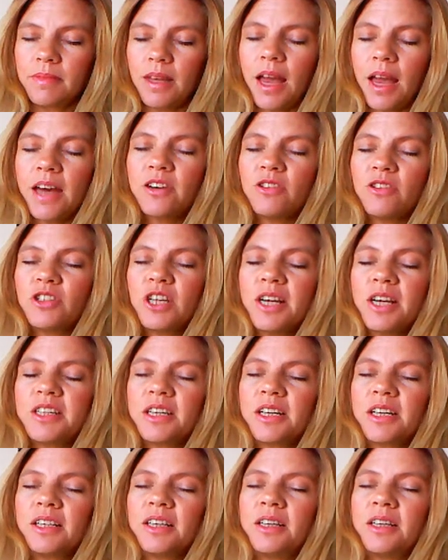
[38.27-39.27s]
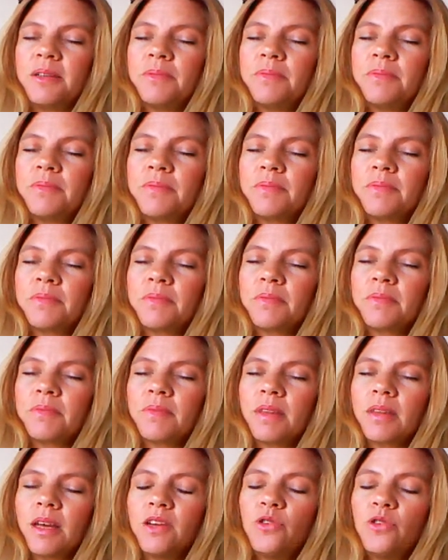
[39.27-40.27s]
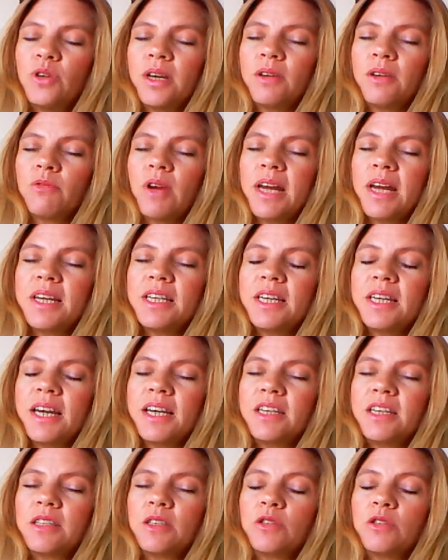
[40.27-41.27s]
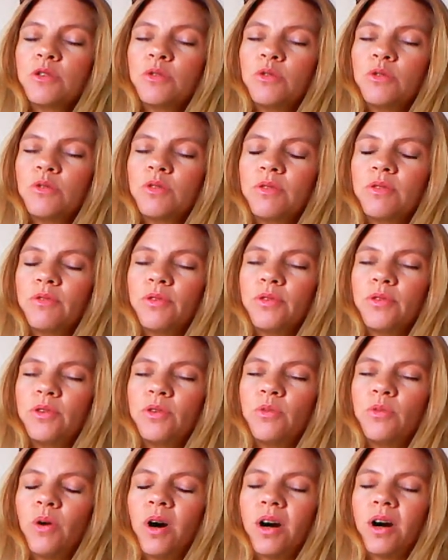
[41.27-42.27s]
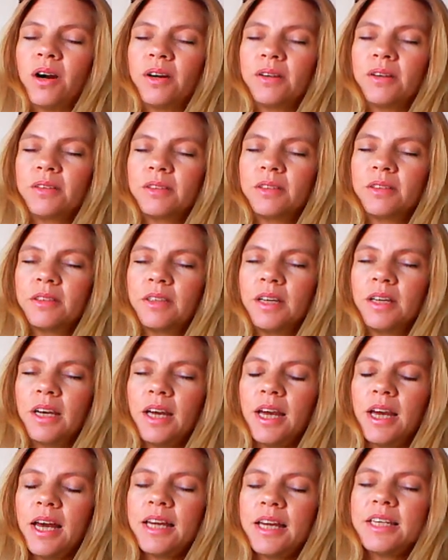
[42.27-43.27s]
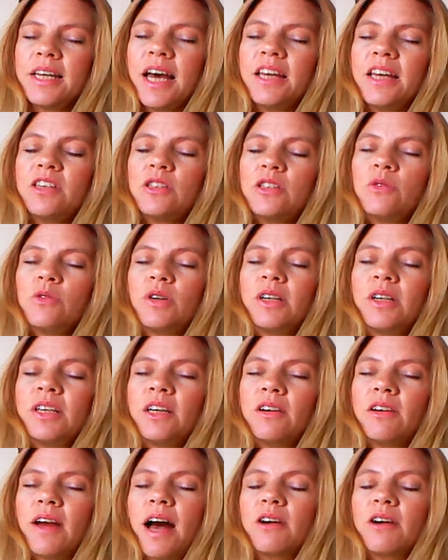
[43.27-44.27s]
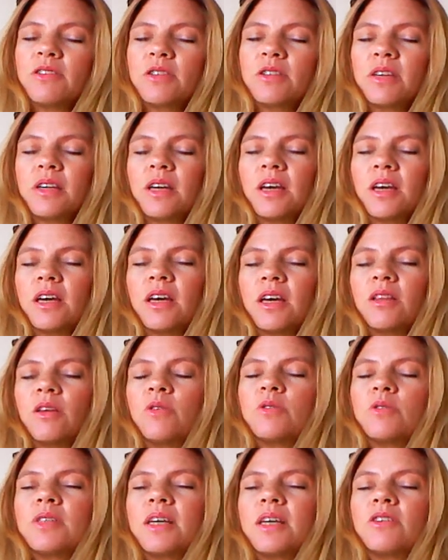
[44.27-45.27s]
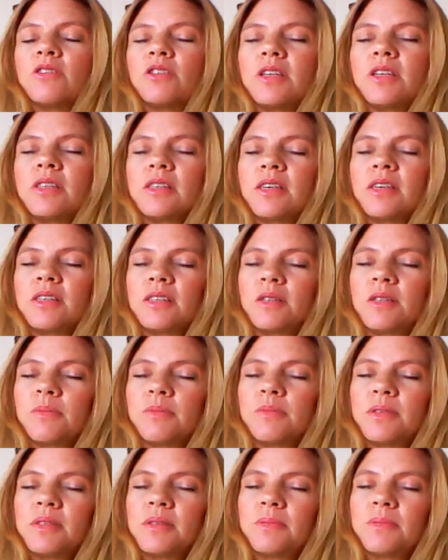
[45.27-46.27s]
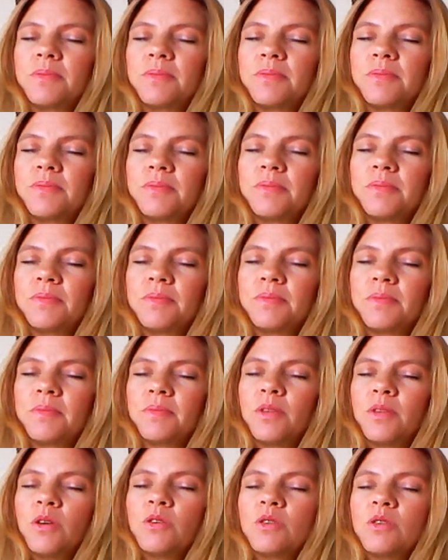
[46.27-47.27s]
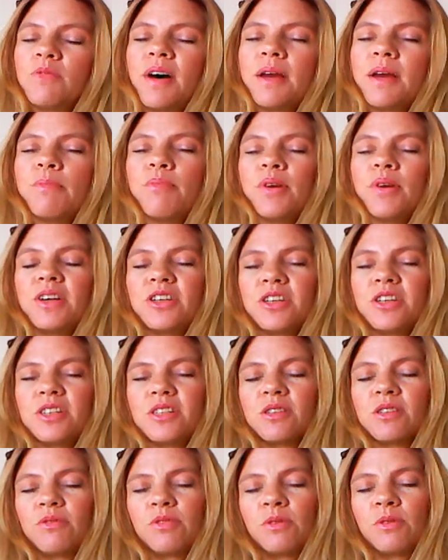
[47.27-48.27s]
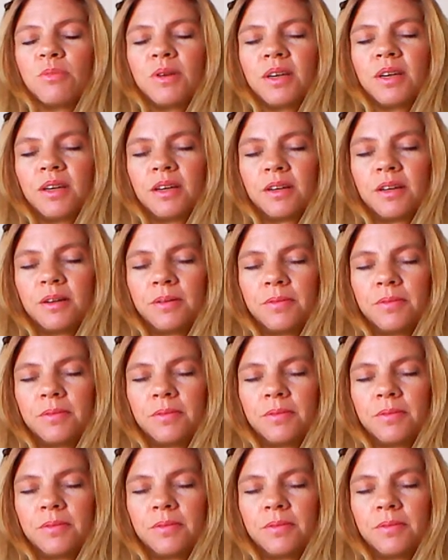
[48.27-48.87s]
energetically, you can radiate the truth of who you are. And as you clear out those energy systems, those vibrations of your being,